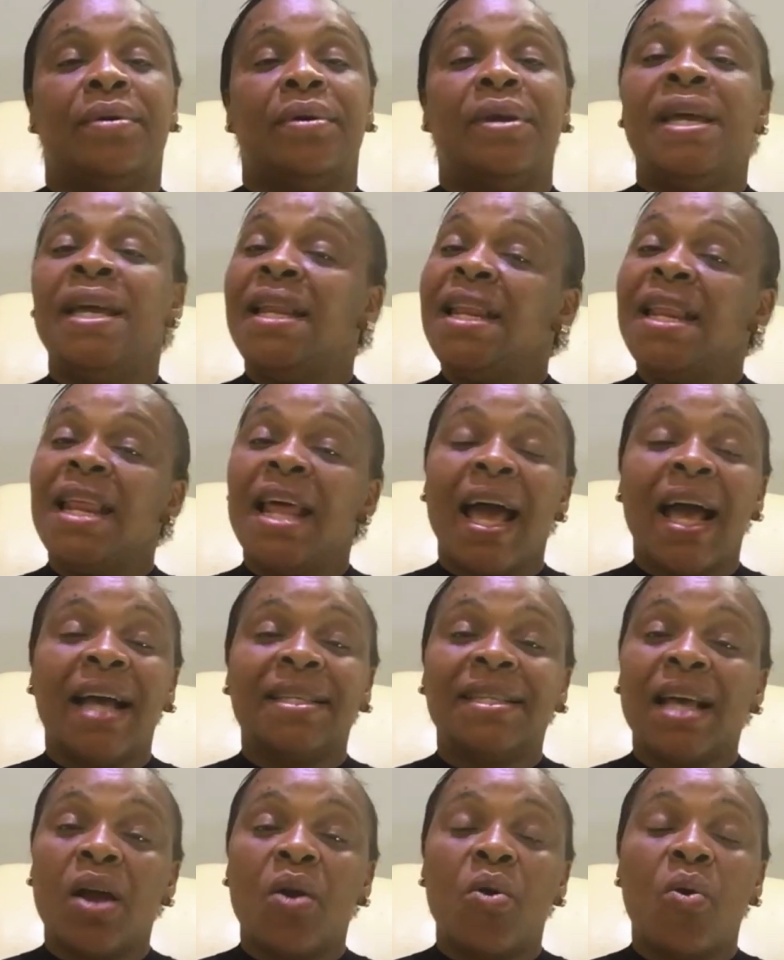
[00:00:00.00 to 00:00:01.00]
He didn't
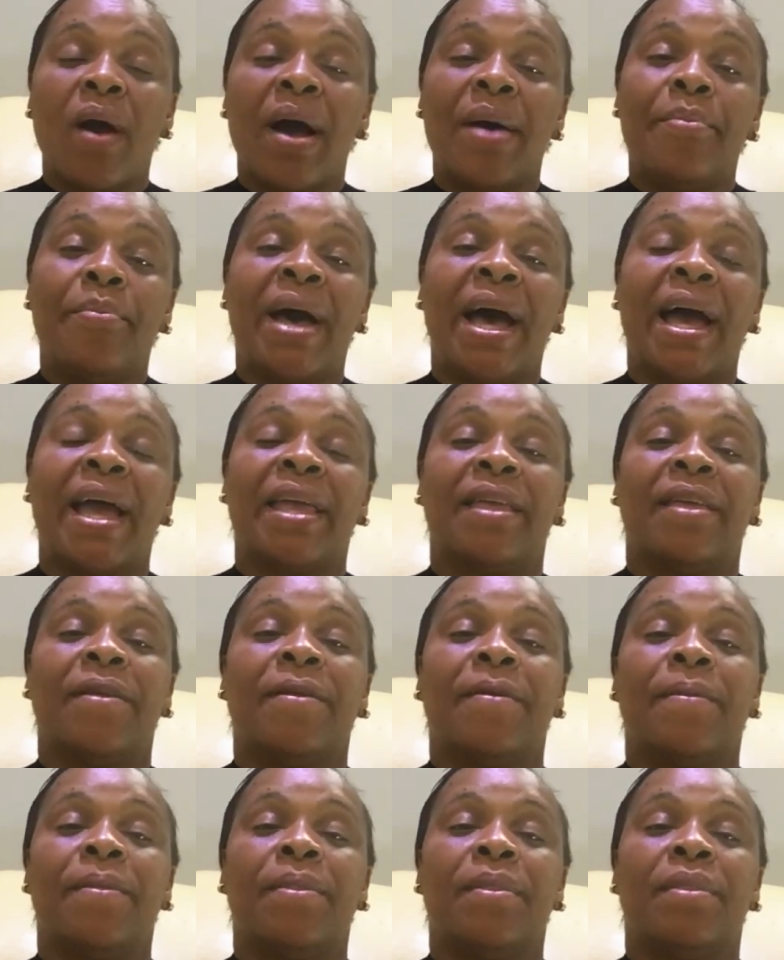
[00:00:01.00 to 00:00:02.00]
ask her to go and buy.
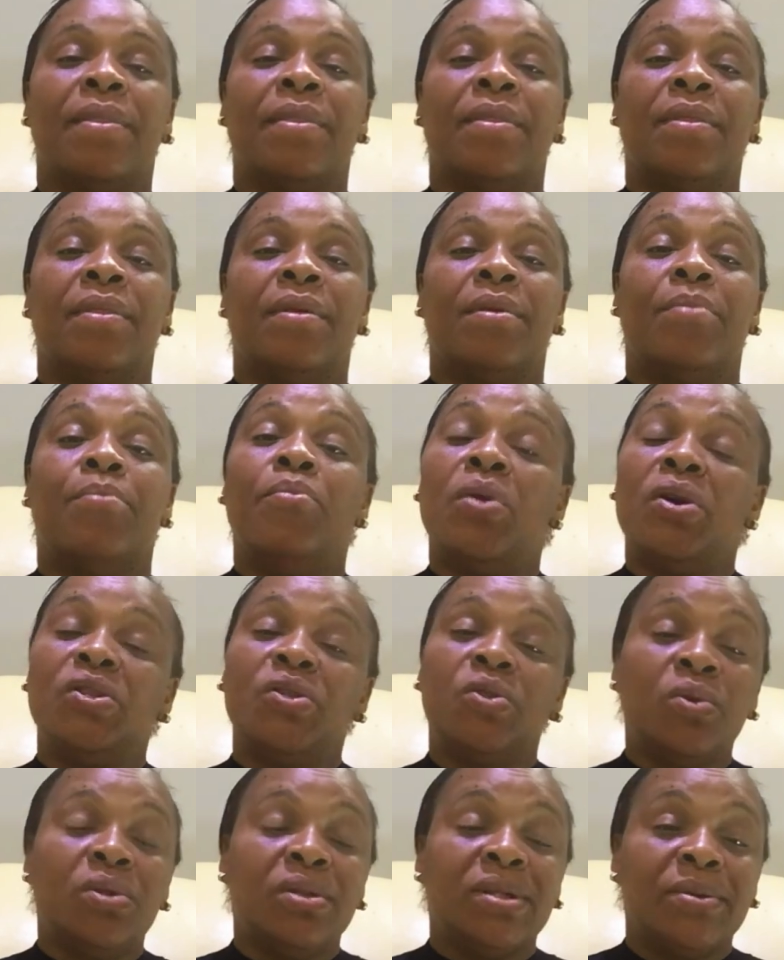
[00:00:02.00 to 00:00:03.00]

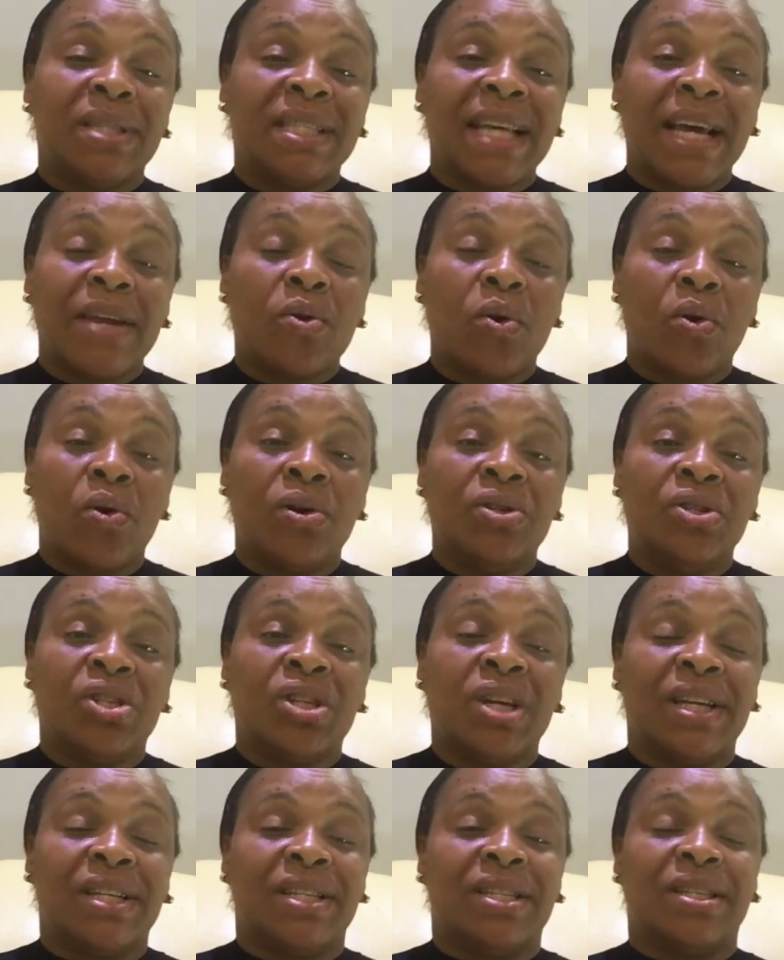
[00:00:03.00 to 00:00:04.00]
Must you start your own
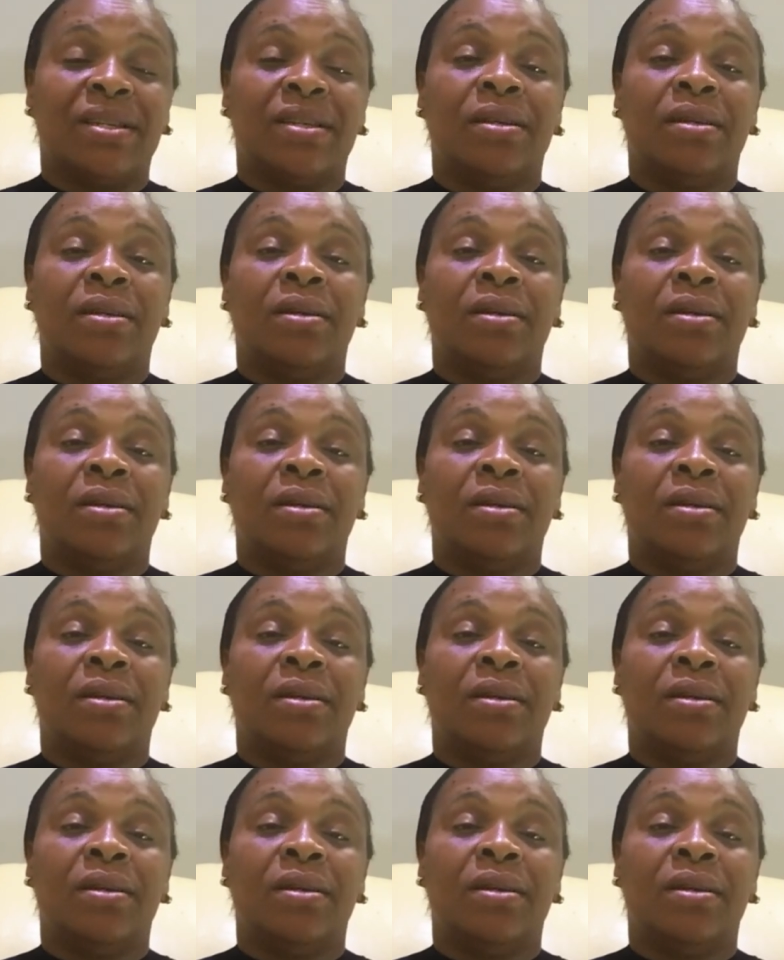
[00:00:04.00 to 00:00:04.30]
church?